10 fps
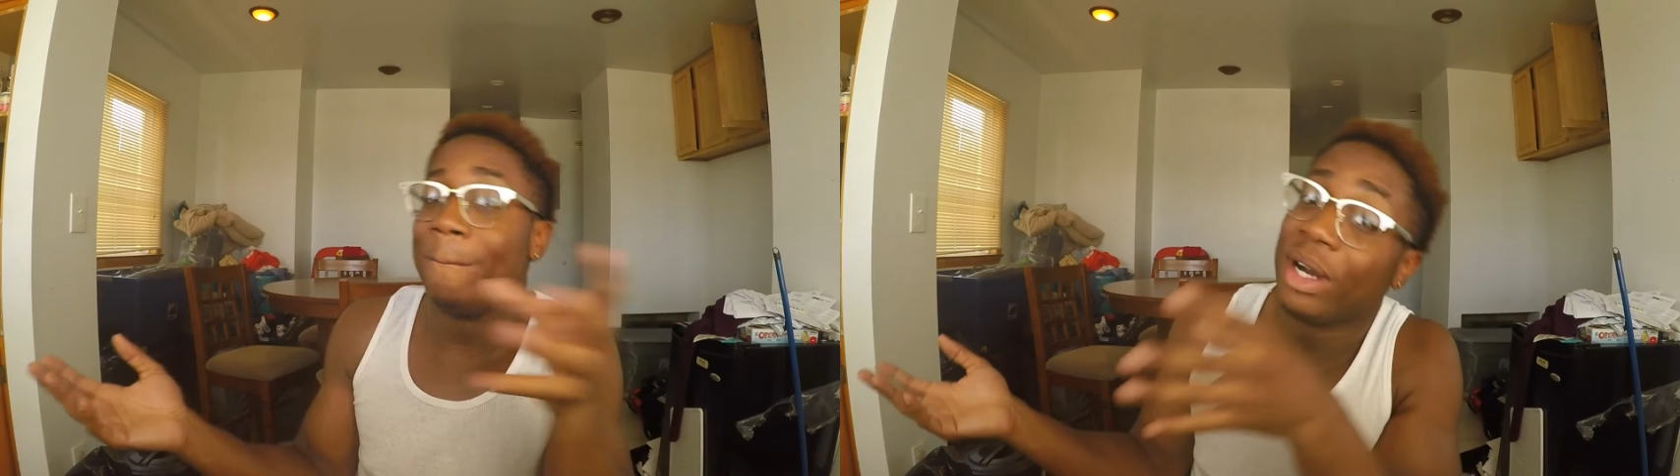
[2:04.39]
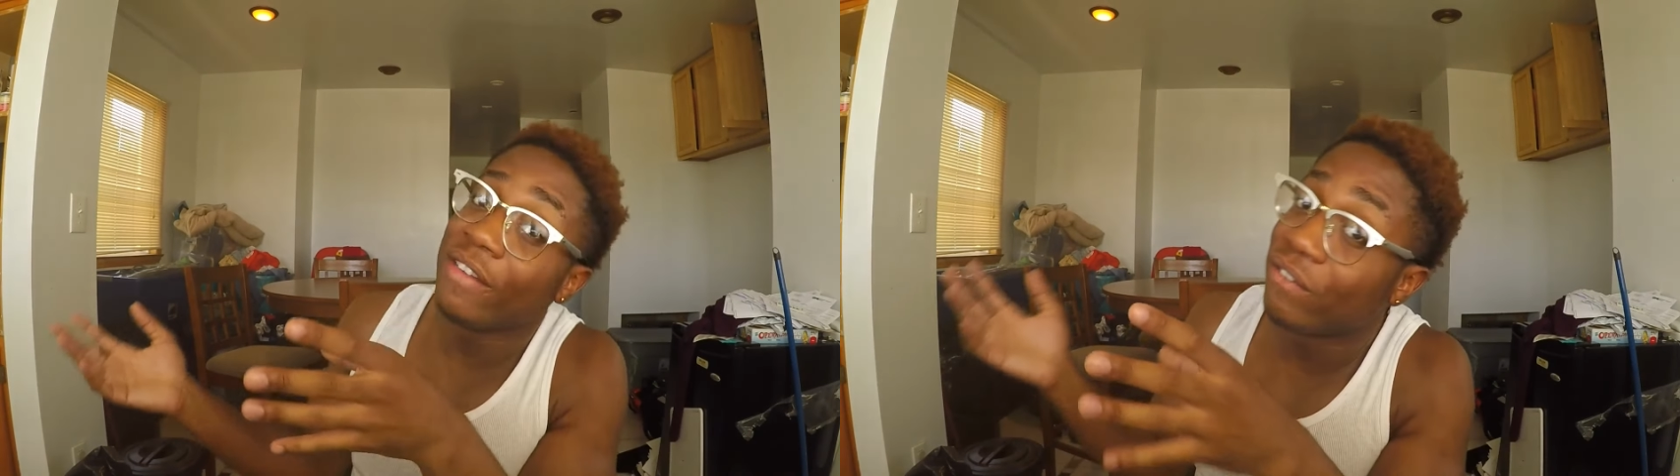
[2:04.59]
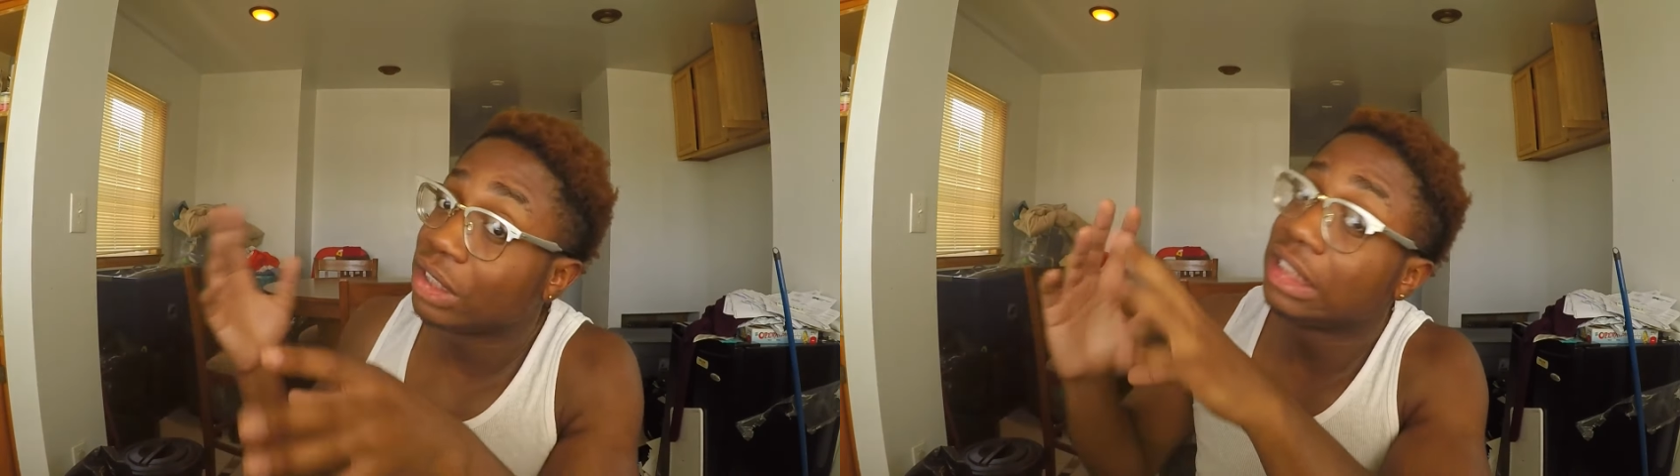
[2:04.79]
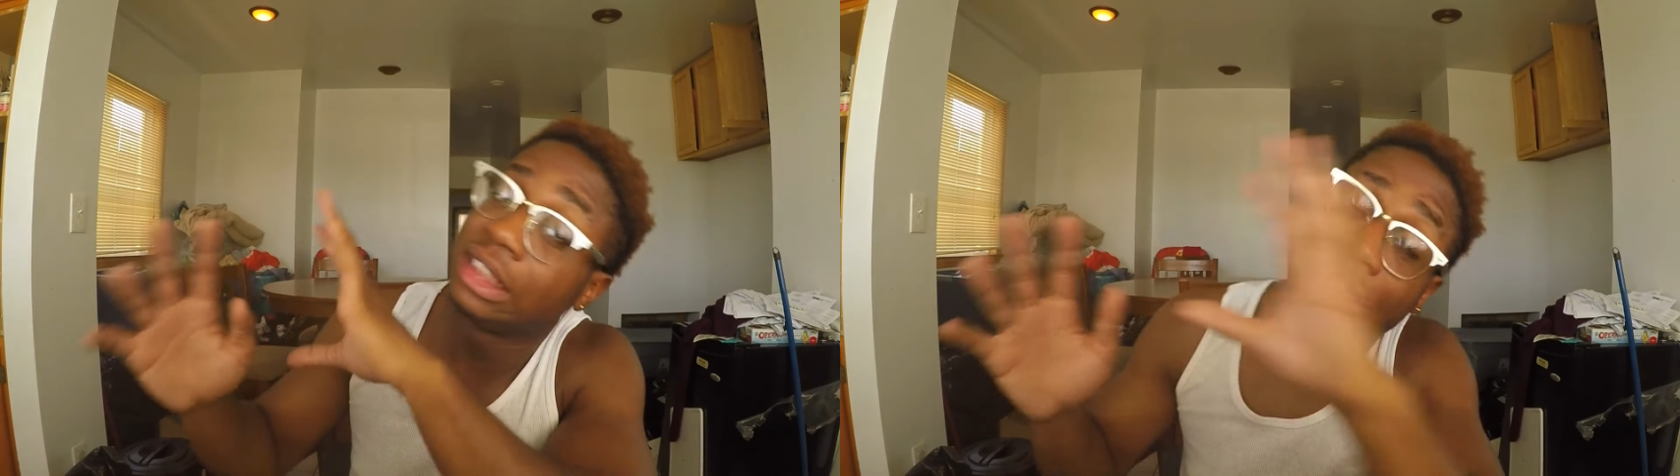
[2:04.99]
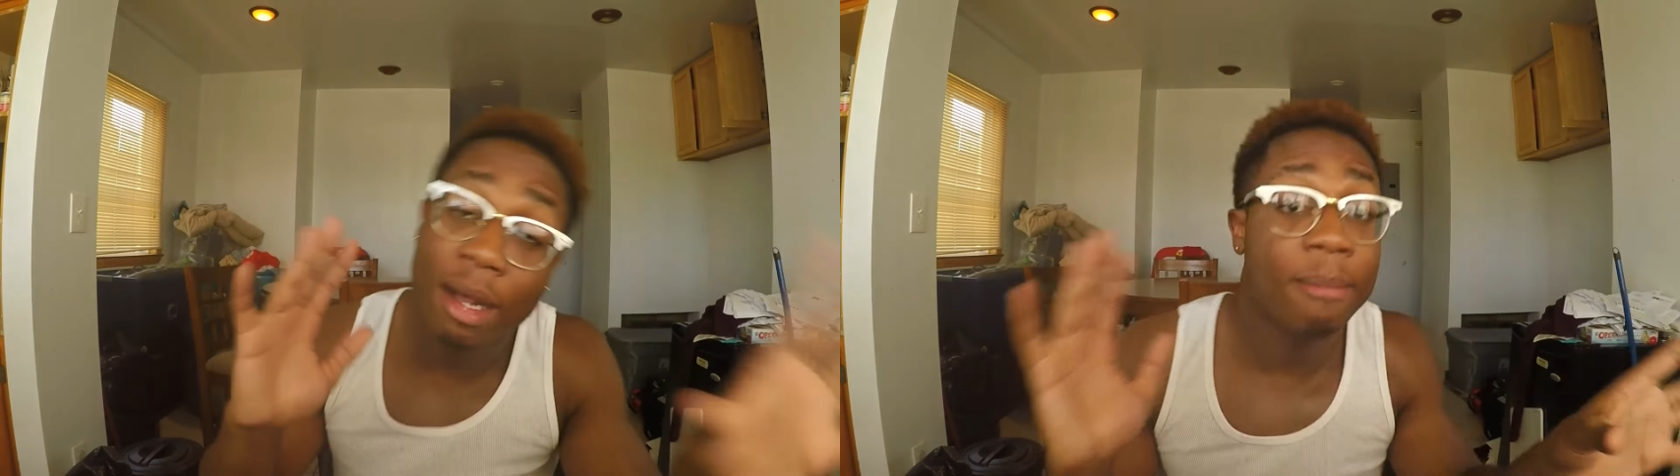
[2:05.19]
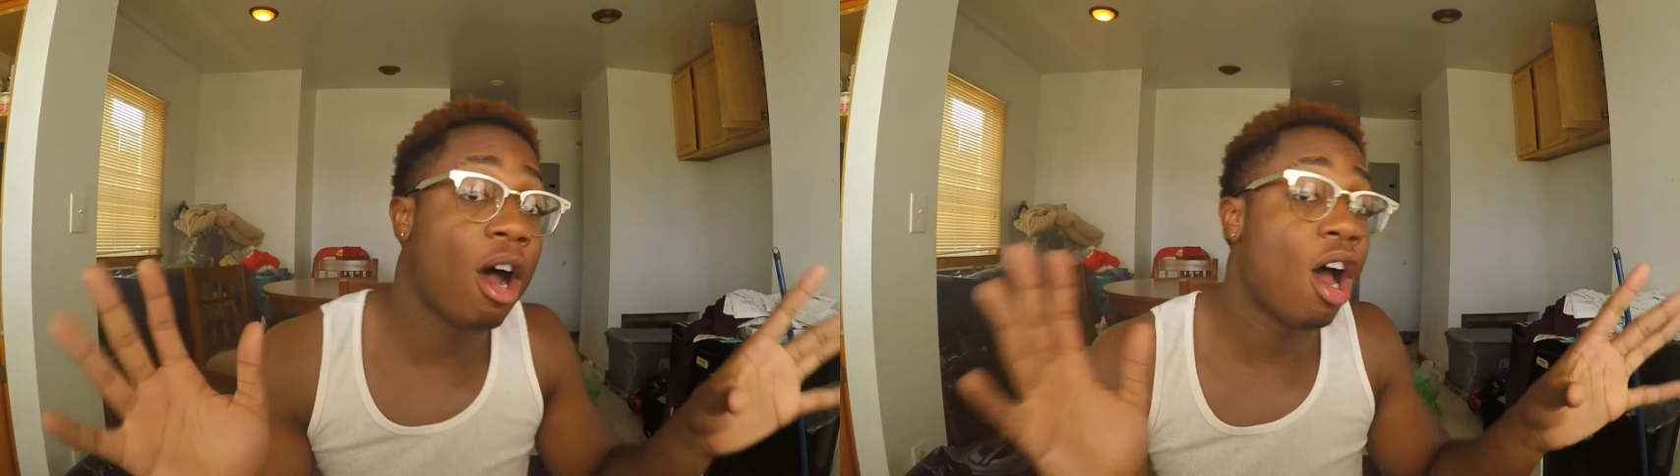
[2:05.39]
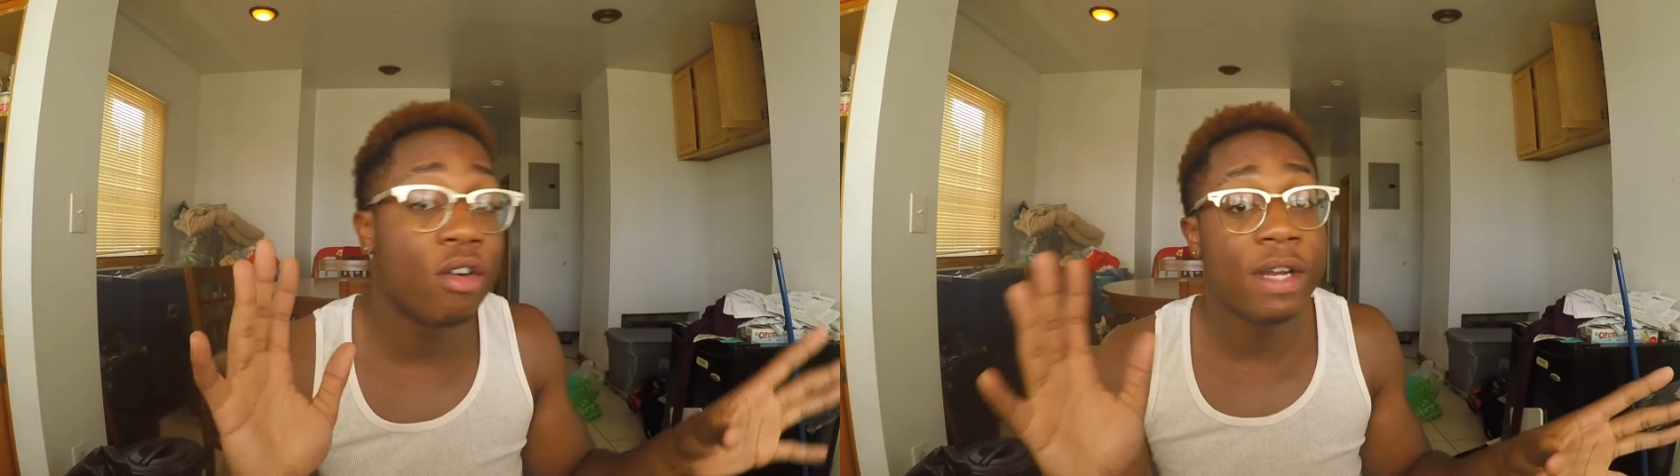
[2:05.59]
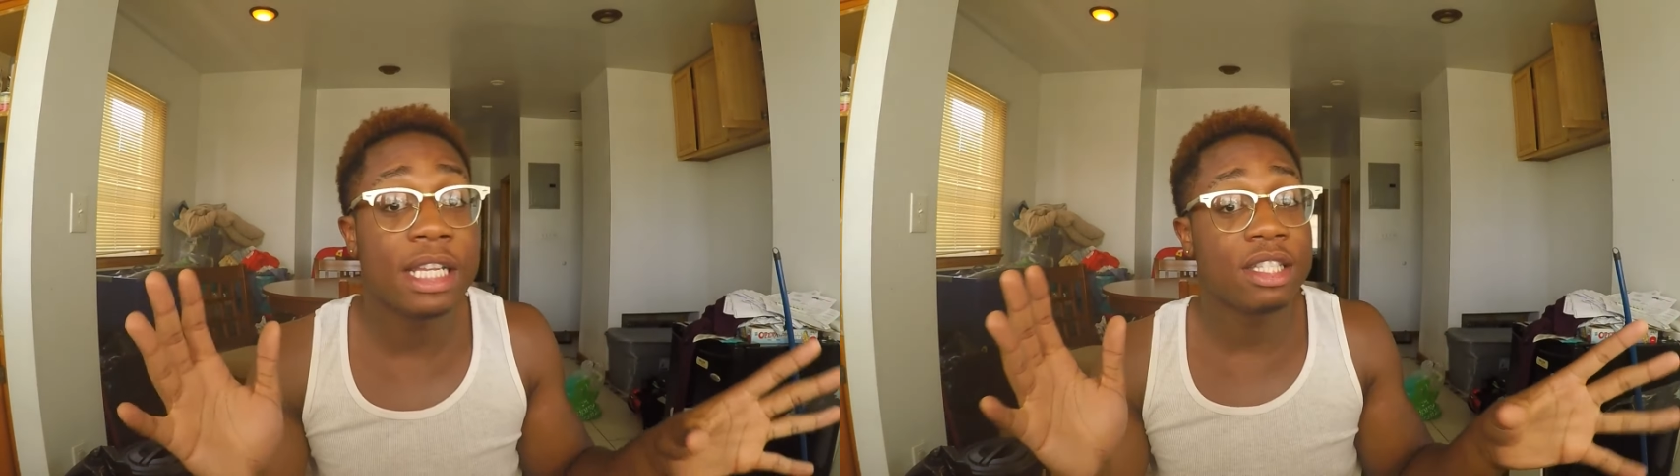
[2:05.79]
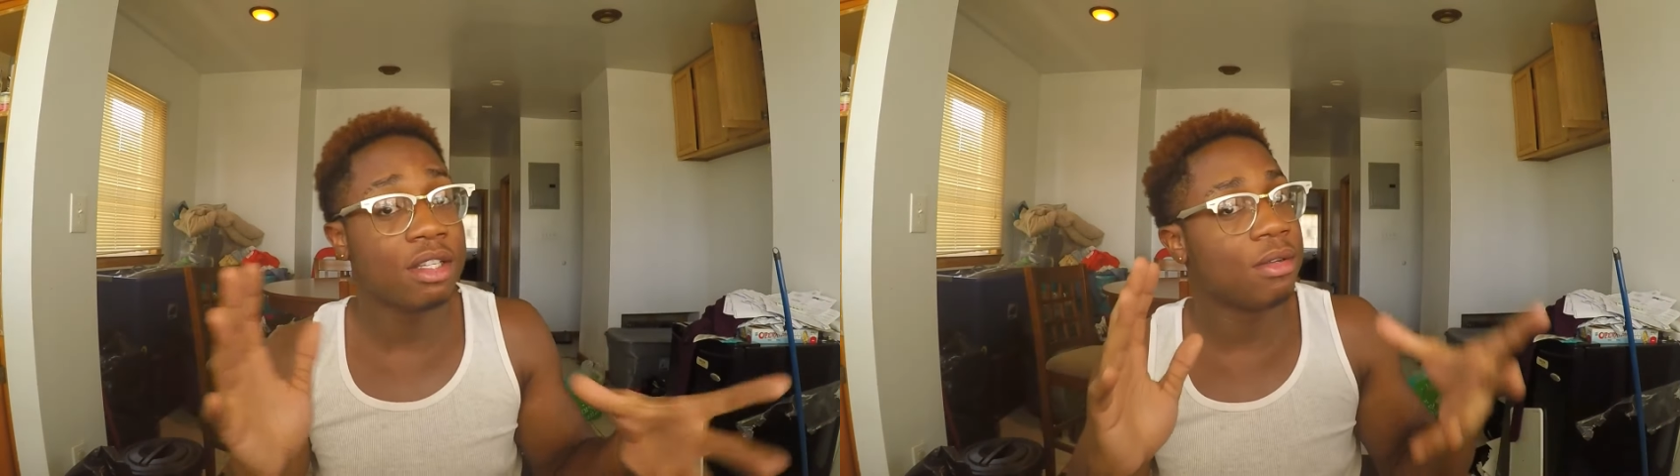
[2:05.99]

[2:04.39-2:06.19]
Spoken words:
but for some odd reason,